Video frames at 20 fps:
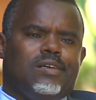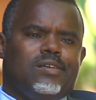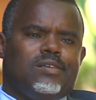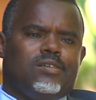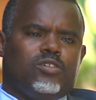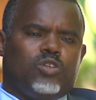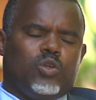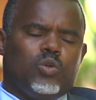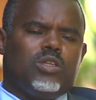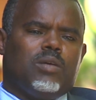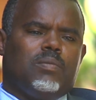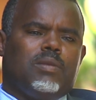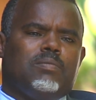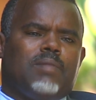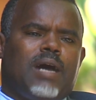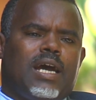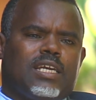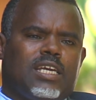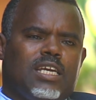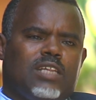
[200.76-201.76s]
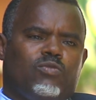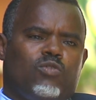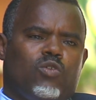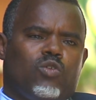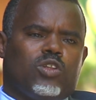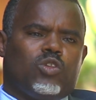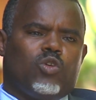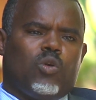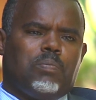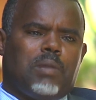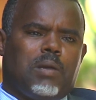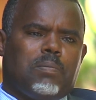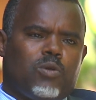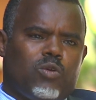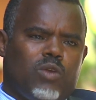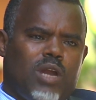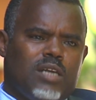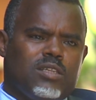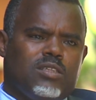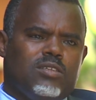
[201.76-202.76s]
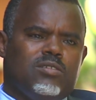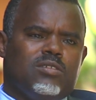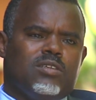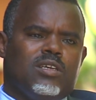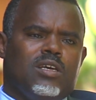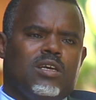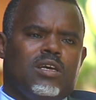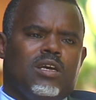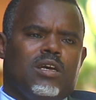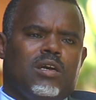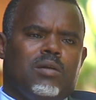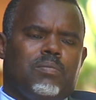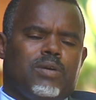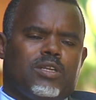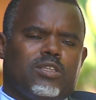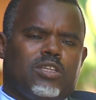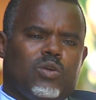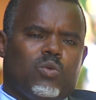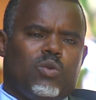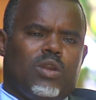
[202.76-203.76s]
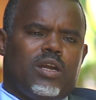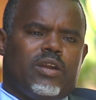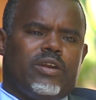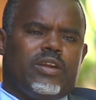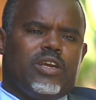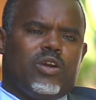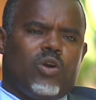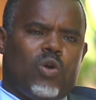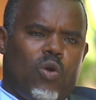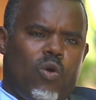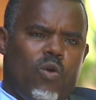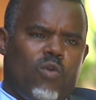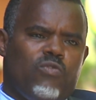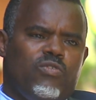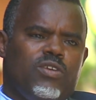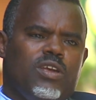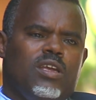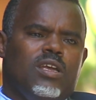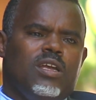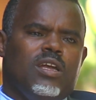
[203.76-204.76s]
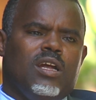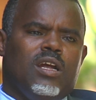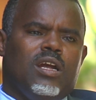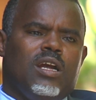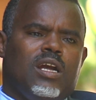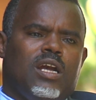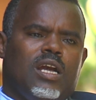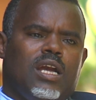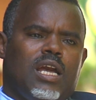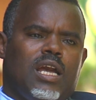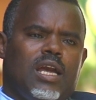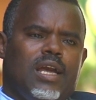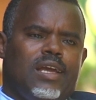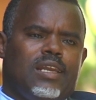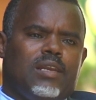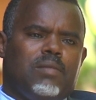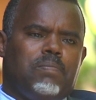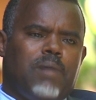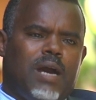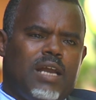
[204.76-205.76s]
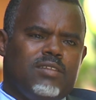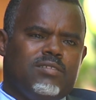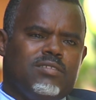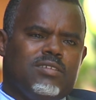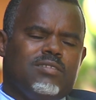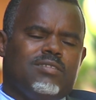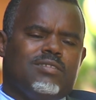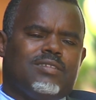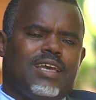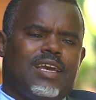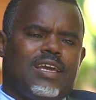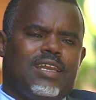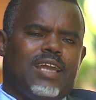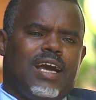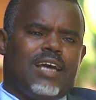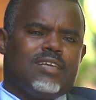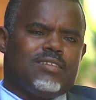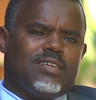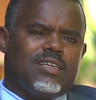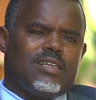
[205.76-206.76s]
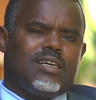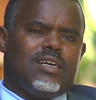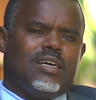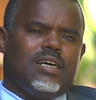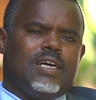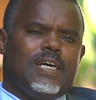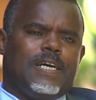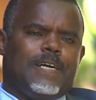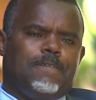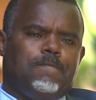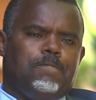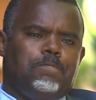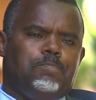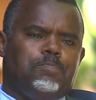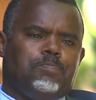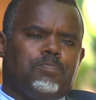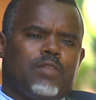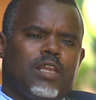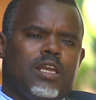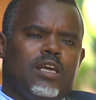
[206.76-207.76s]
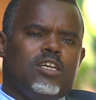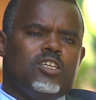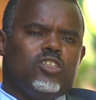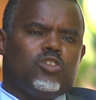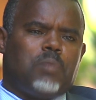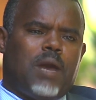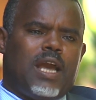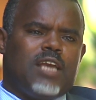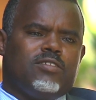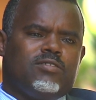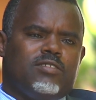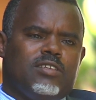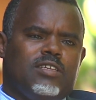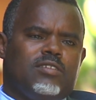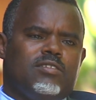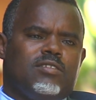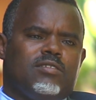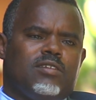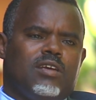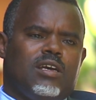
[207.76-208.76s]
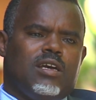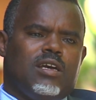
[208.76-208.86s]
suitable market for Ethiopian products, particularly coffee and pulses and other spices.